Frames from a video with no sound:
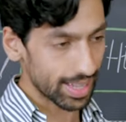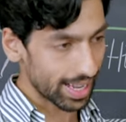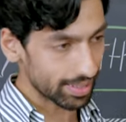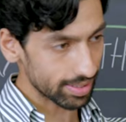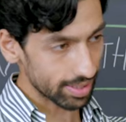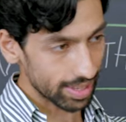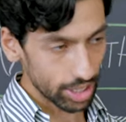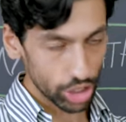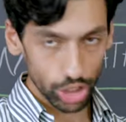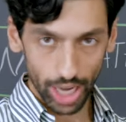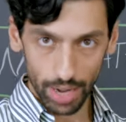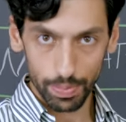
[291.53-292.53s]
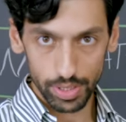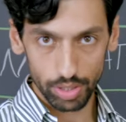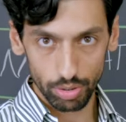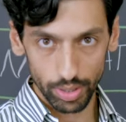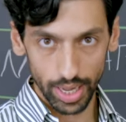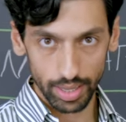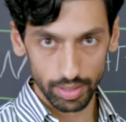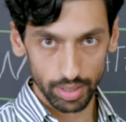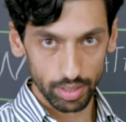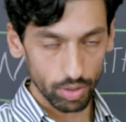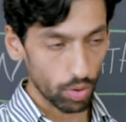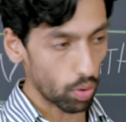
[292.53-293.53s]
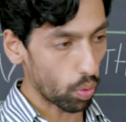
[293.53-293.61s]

that shape is created